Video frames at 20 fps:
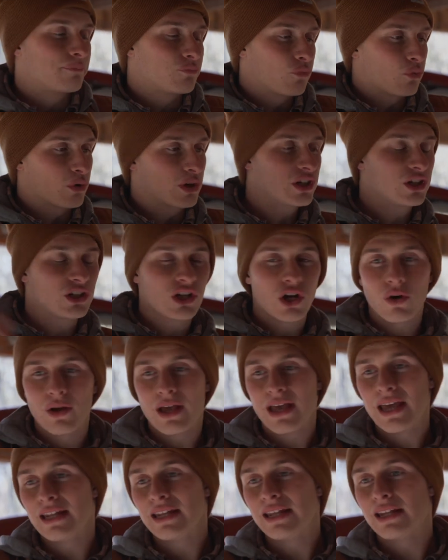We're going to go
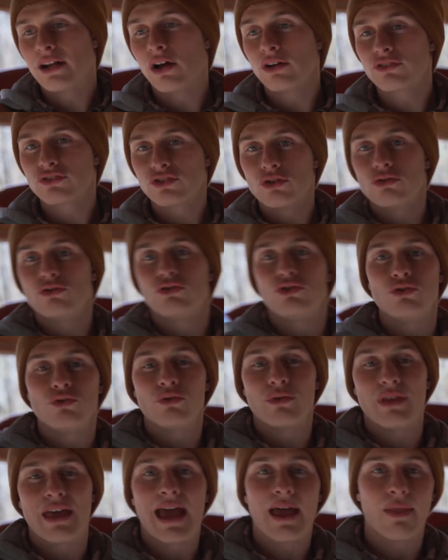ahead and also do
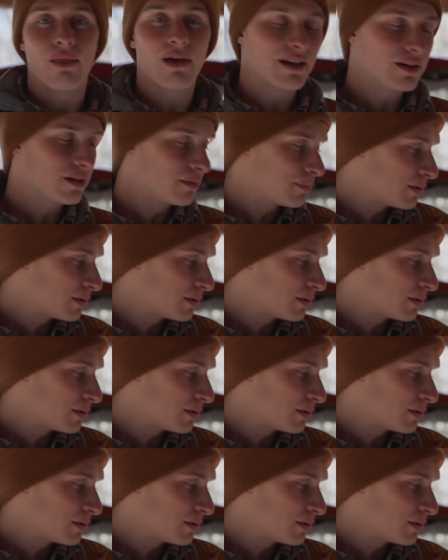the headliner